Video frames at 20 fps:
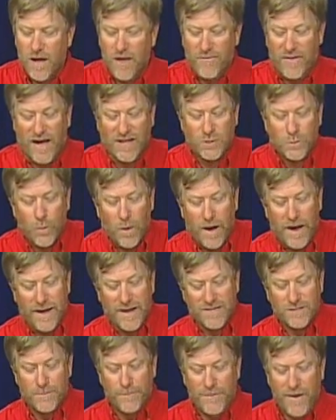That's why
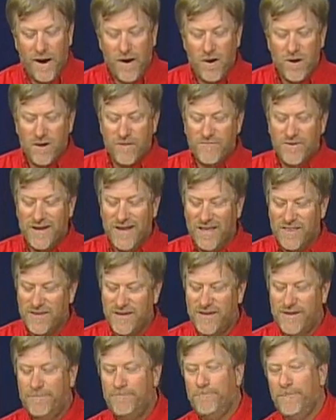it's imperative to get the
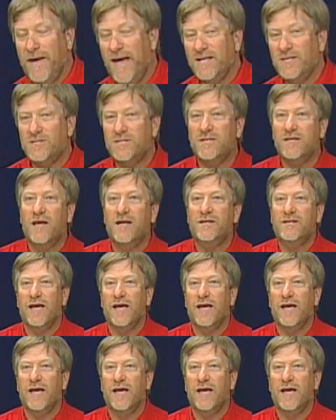best